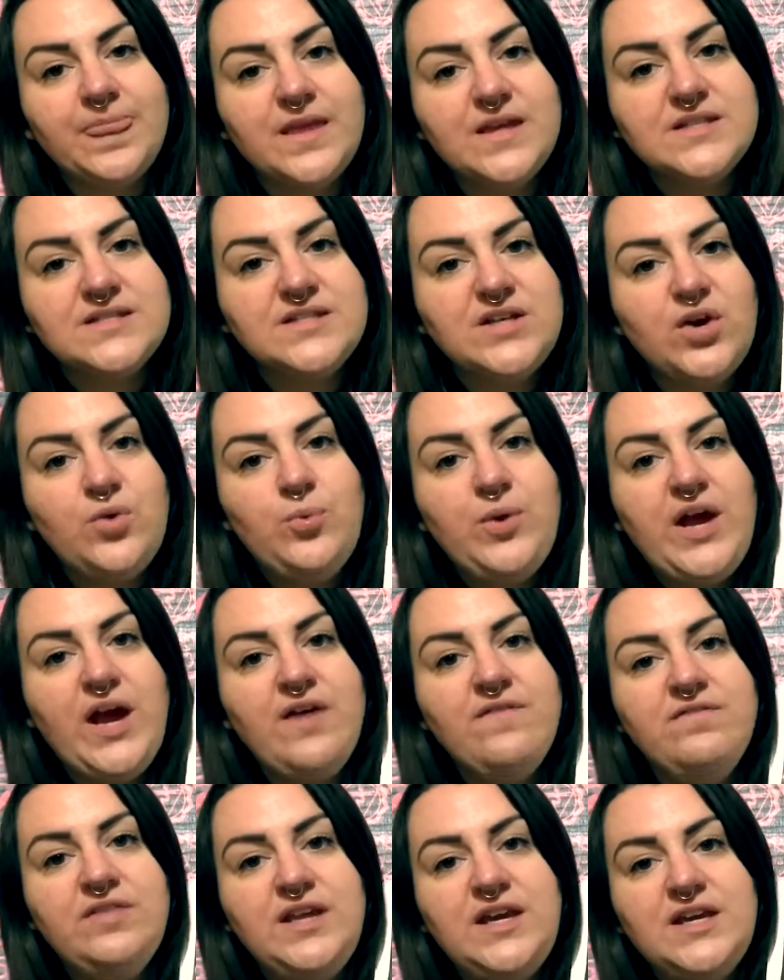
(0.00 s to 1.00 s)
So we
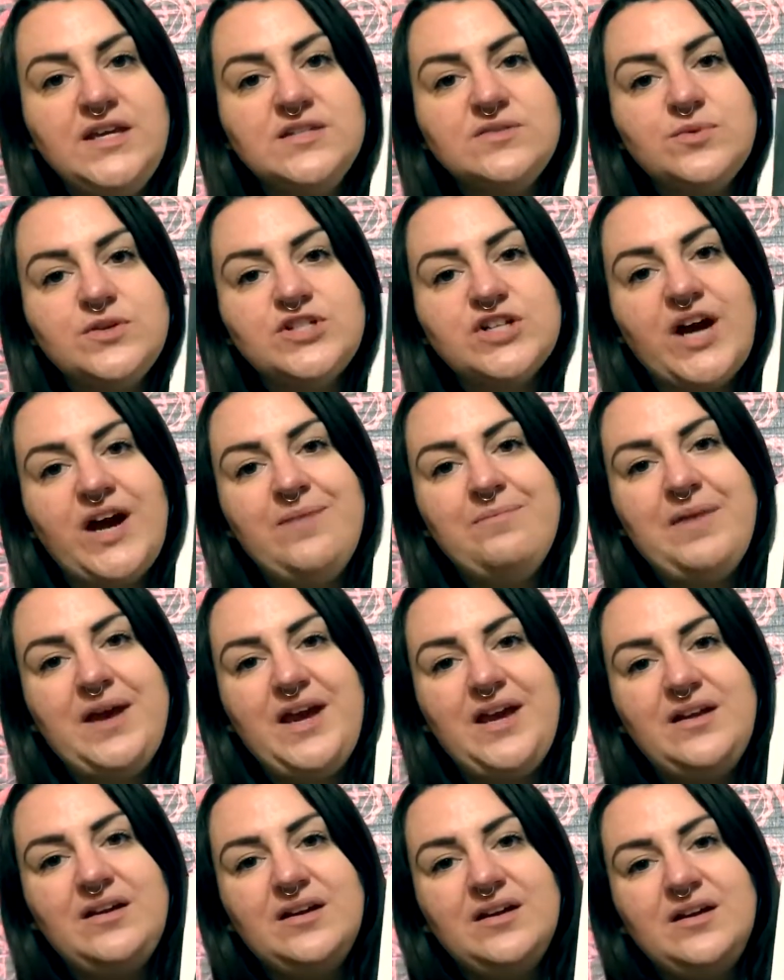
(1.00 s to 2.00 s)
have these, which I
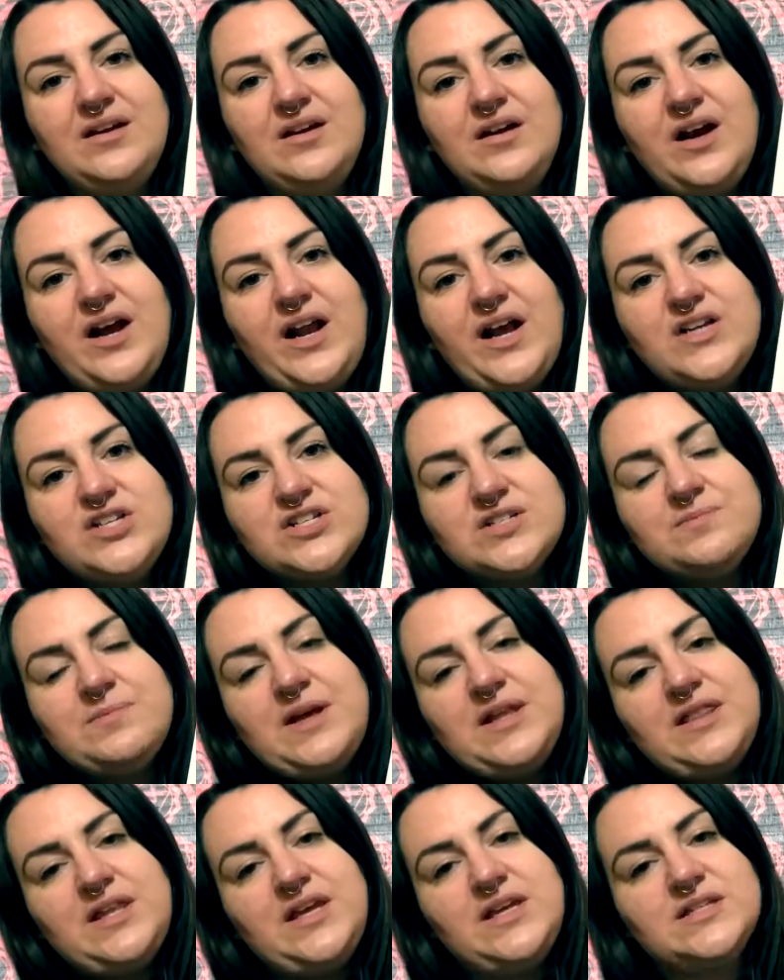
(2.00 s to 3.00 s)
made, and I just
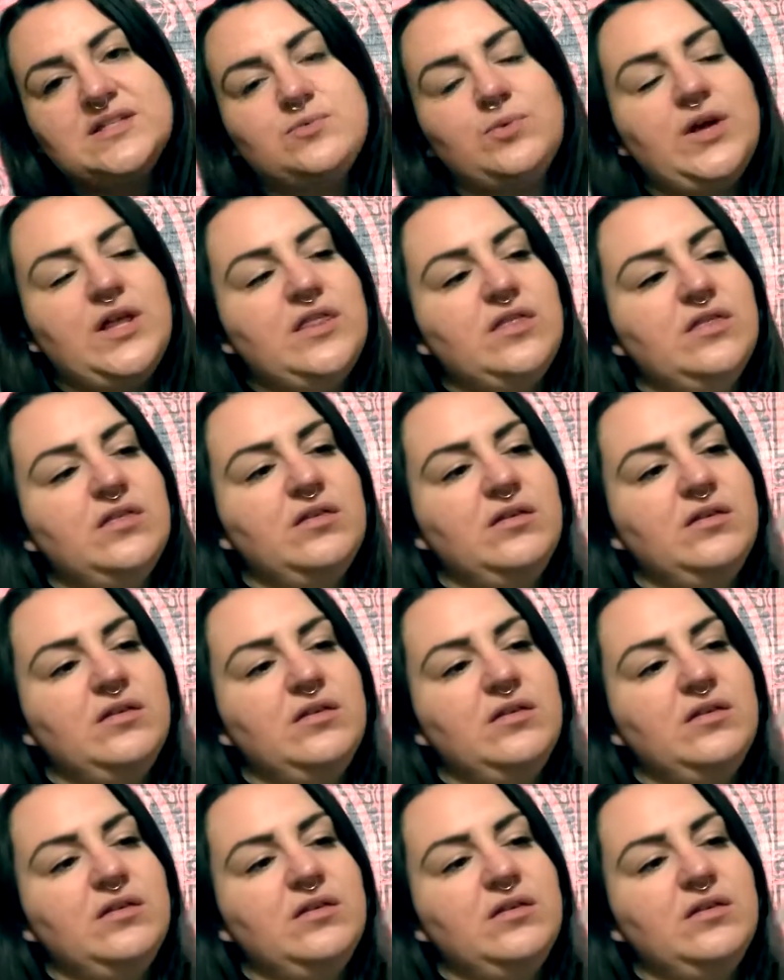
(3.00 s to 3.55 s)
made these with,